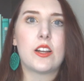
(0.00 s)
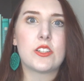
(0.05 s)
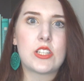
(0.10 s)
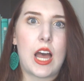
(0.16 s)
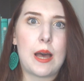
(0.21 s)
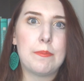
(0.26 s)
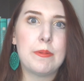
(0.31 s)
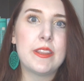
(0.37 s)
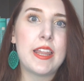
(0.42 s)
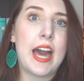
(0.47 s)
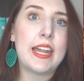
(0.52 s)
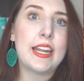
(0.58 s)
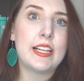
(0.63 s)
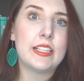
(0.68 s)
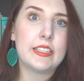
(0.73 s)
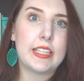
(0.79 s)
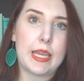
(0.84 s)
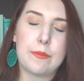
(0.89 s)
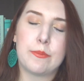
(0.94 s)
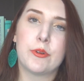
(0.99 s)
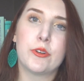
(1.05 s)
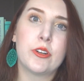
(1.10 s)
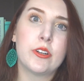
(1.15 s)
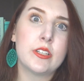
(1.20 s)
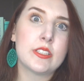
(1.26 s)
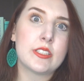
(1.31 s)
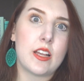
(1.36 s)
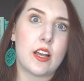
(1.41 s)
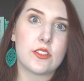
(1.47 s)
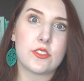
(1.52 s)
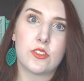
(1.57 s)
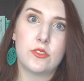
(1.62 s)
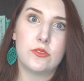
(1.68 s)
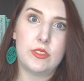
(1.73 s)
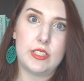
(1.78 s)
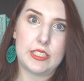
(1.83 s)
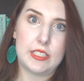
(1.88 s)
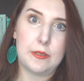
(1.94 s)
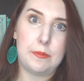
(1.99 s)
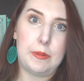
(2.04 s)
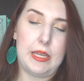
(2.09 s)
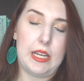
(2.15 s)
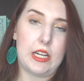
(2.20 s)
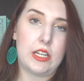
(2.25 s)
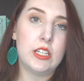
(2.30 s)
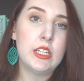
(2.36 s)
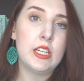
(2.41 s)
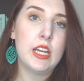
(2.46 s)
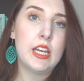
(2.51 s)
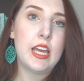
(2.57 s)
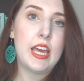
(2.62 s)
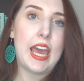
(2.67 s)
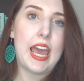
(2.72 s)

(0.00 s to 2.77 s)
On top of that, a laborer is also disappeared,